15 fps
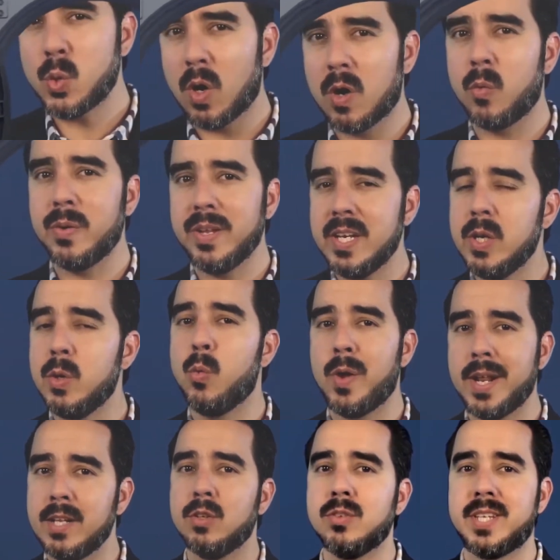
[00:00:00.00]
you are really
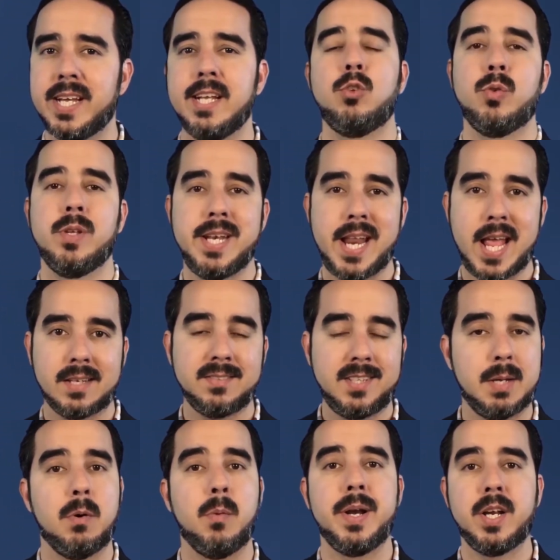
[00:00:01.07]
ready to take it to the next
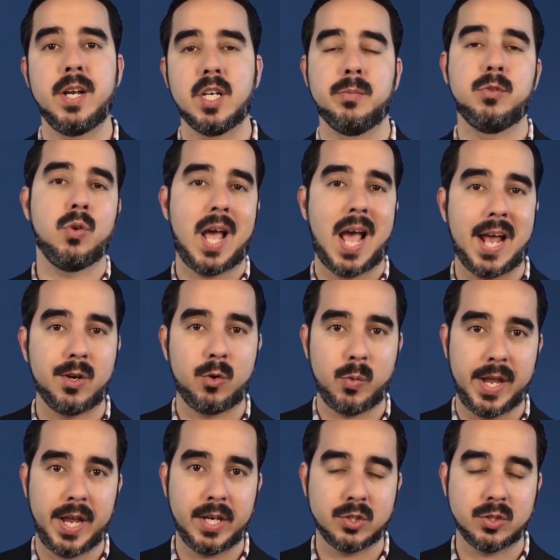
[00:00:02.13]
level when it comes to ad
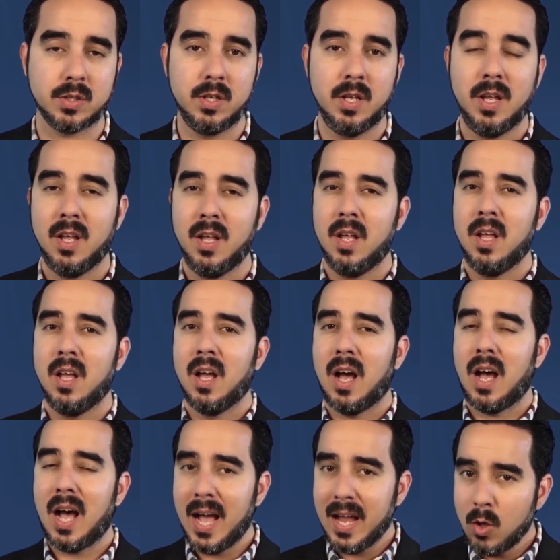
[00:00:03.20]
creation.
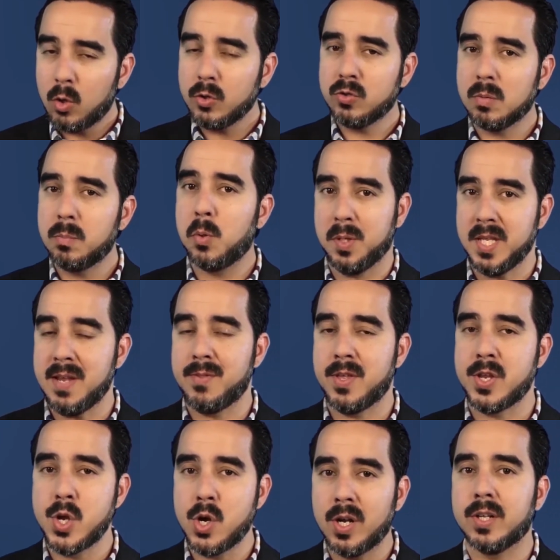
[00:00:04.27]
I also believe that
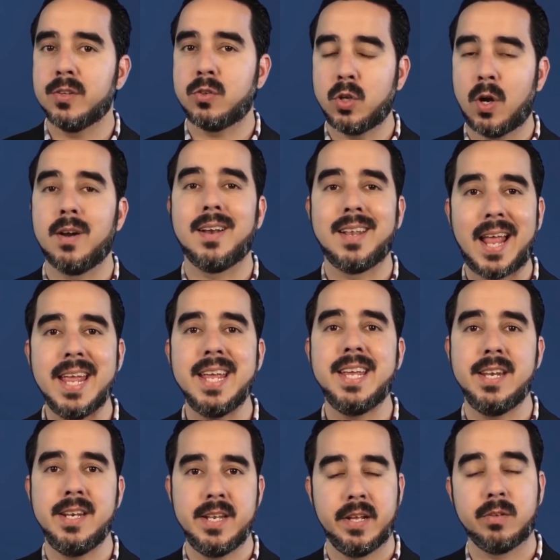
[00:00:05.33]
you're gonna start
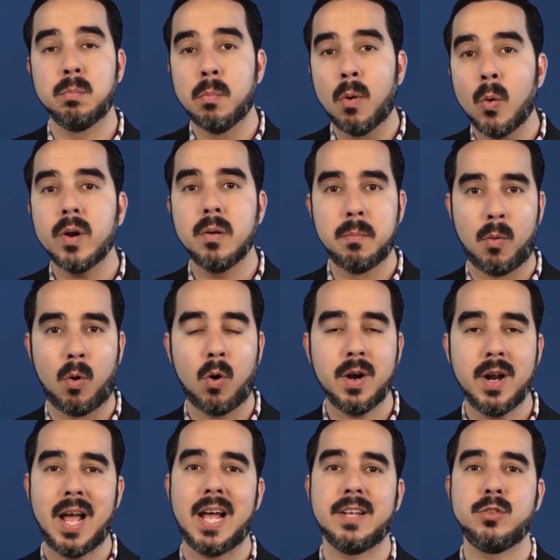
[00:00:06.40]
liking this more and more
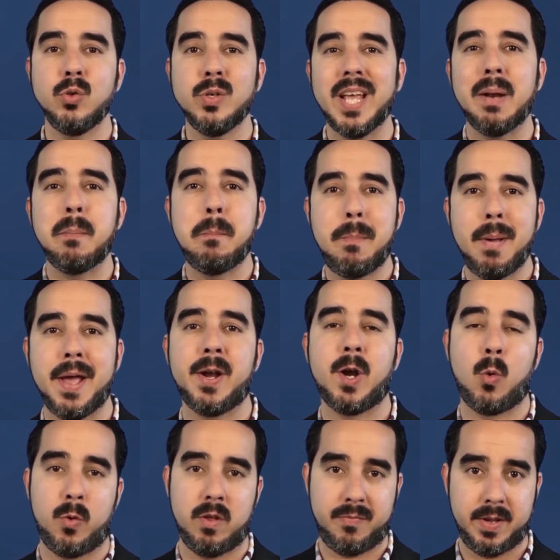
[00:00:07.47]
as you get better
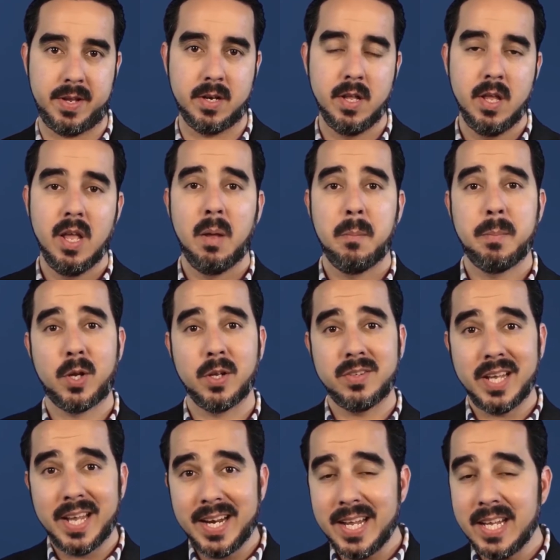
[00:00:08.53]
with it, because
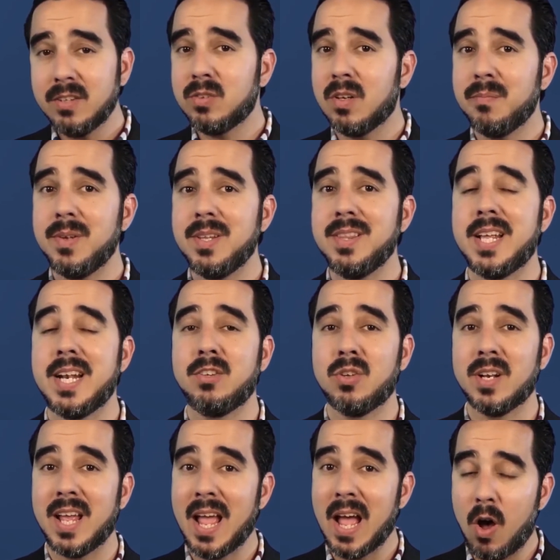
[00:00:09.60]
it is something that is
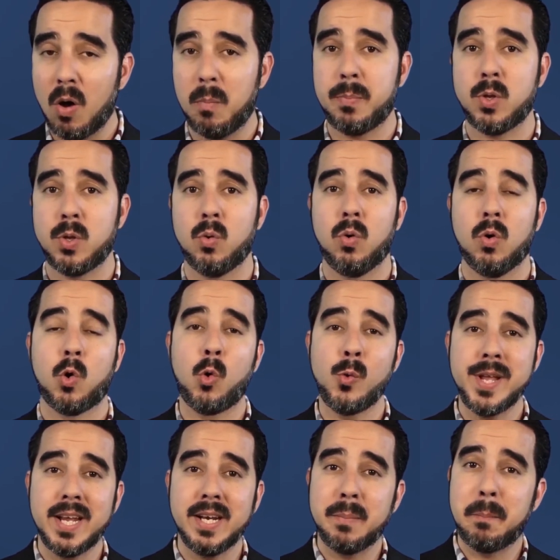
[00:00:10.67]
gonna help you
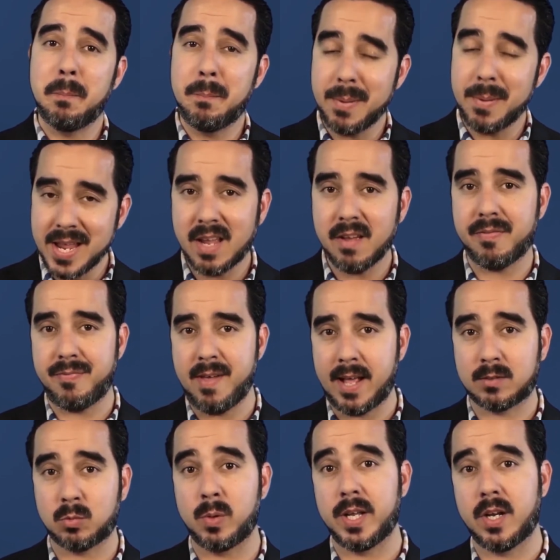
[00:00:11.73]
create big effects
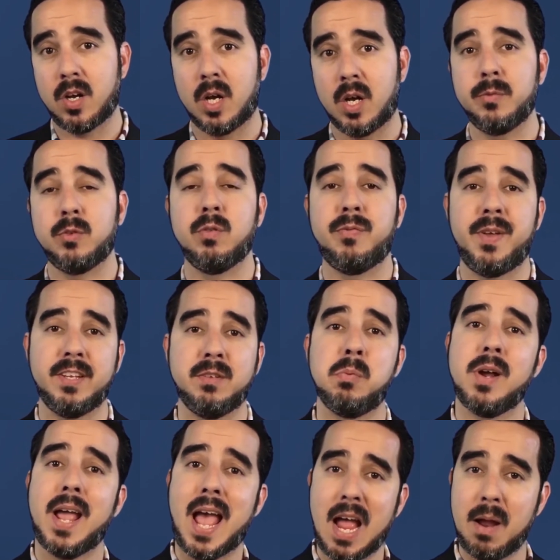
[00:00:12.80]
when it comes to Facebook
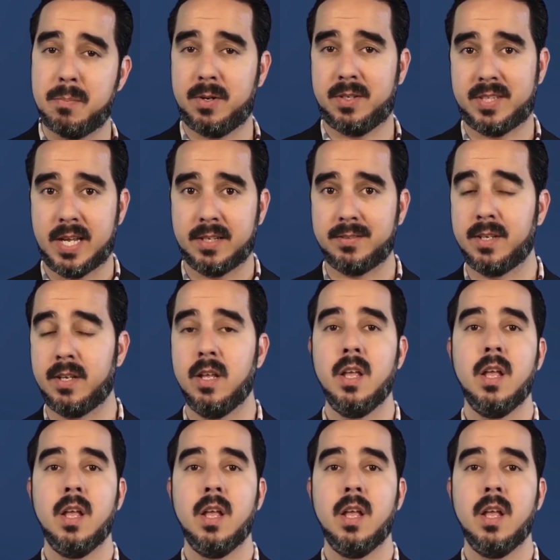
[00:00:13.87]
advertising.